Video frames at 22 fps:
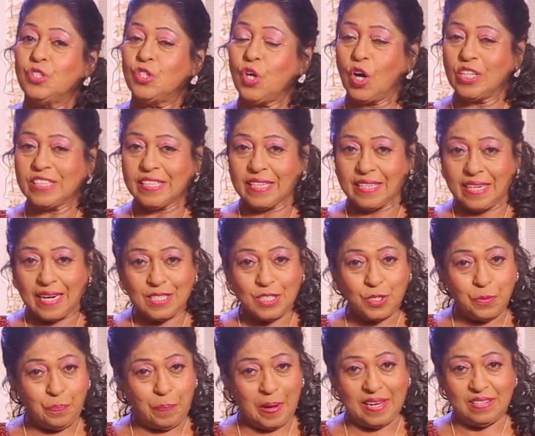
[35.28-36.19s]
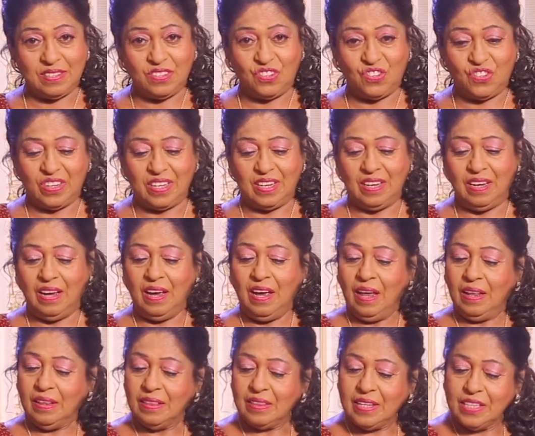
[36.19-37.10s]
short crust pastry.
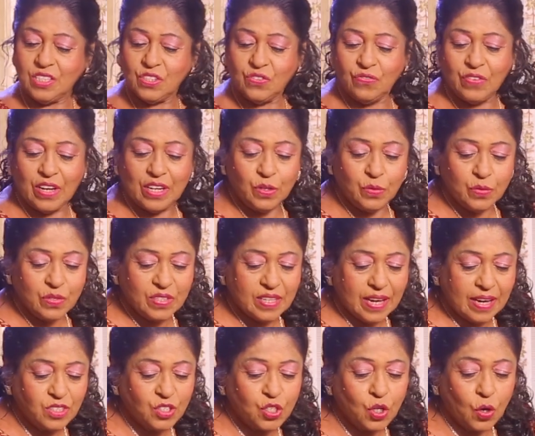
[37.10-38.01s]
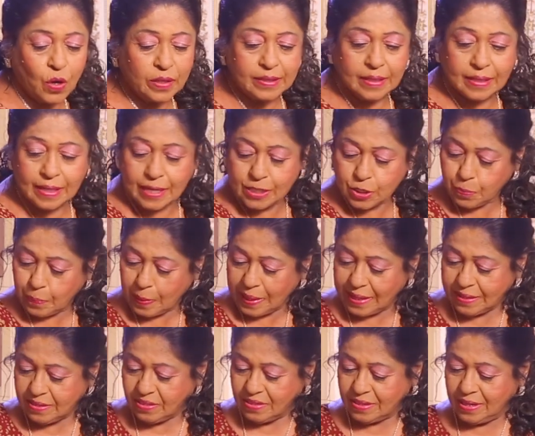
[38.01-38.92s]
This when you say short crust
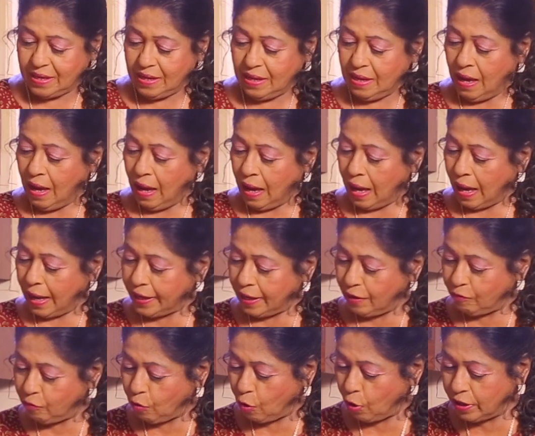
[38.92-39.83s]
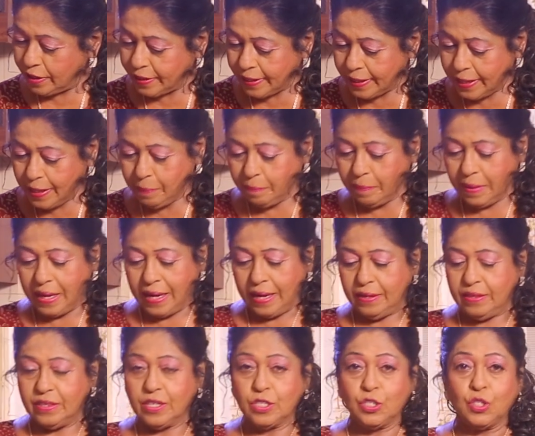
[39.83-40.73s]
pastry, I have already
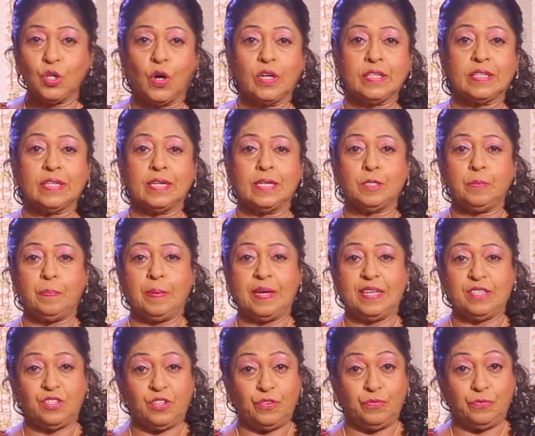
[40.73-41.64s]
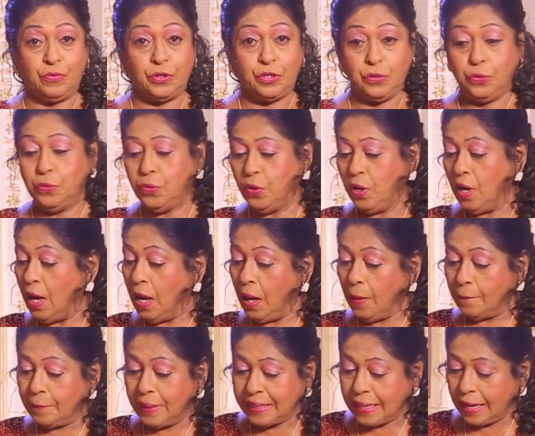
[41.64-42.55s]
made the short crust pastry for you,
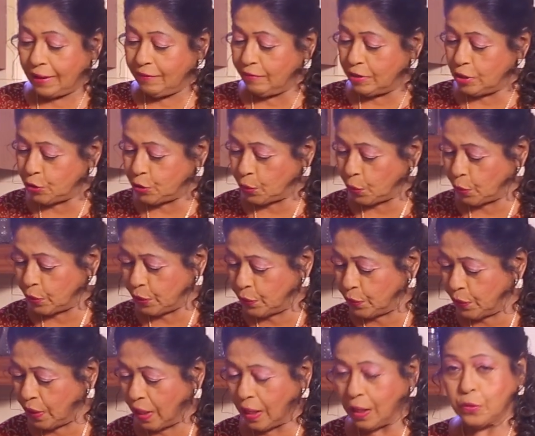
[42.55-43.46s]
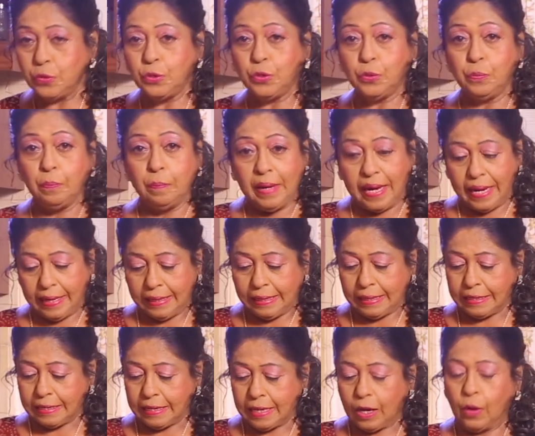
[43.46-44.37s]
but I will show you how to make
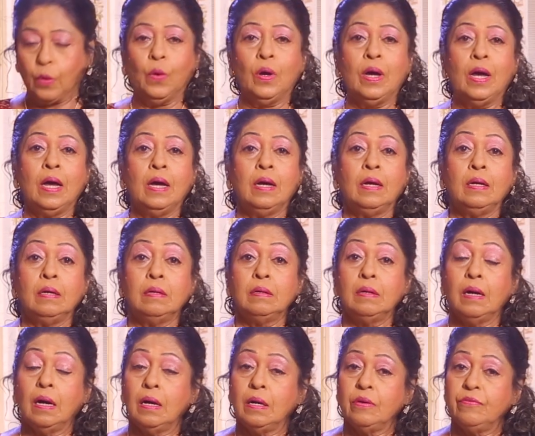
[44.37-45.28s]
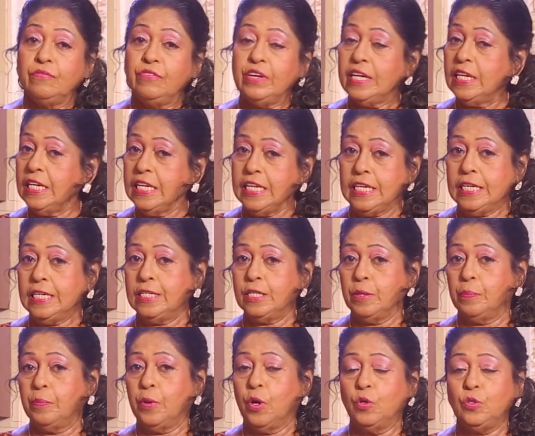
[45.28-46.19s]
it now. We need
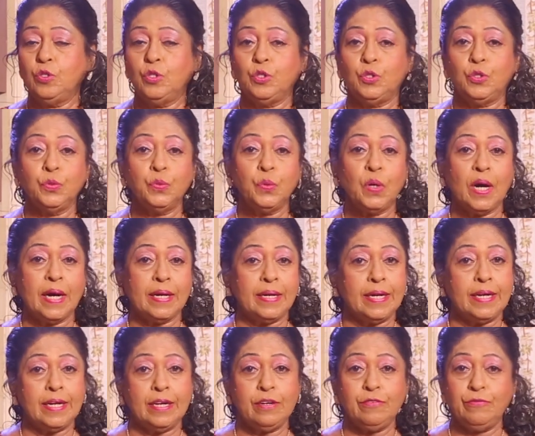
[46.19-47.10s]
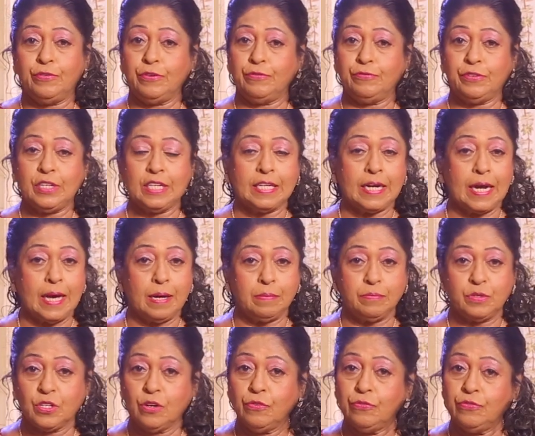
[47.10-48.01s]
about 250
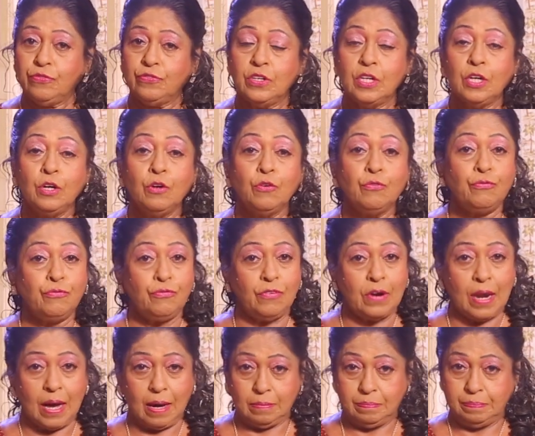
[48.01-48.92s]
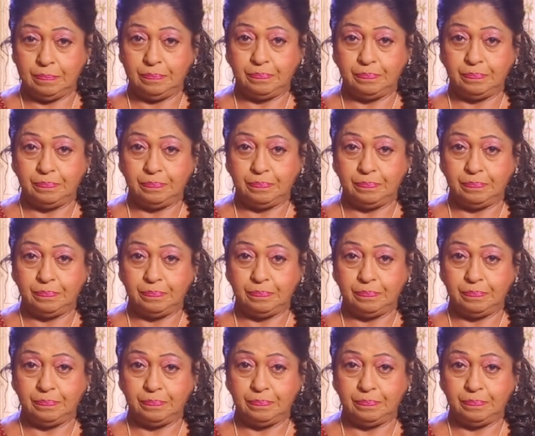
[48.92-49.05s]
grams of flour,